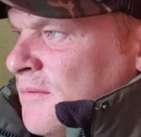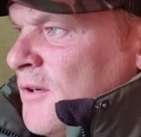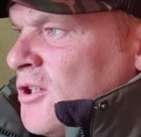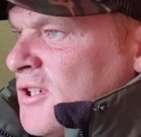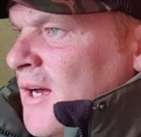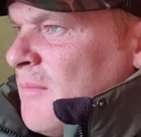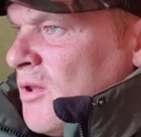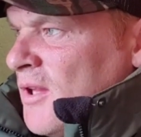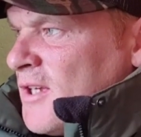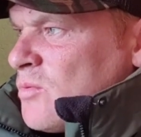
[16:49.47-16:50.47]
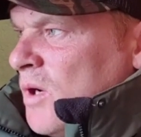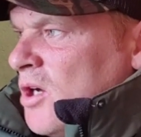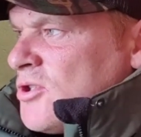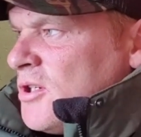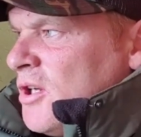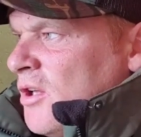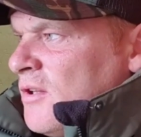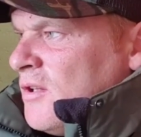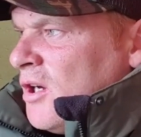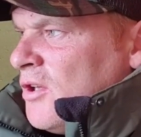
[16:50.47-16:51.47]
First time on this water,
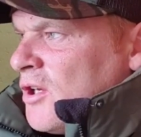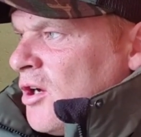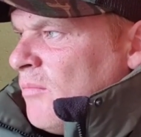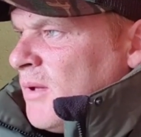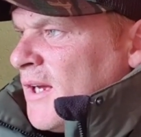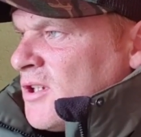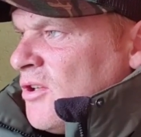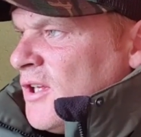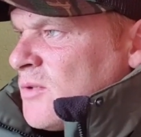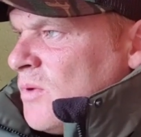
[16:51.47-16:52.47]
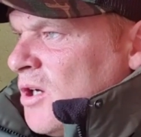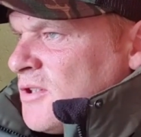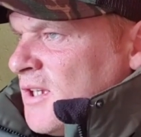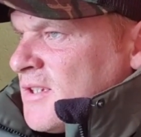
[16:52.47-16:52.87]
not on the complex, on this water.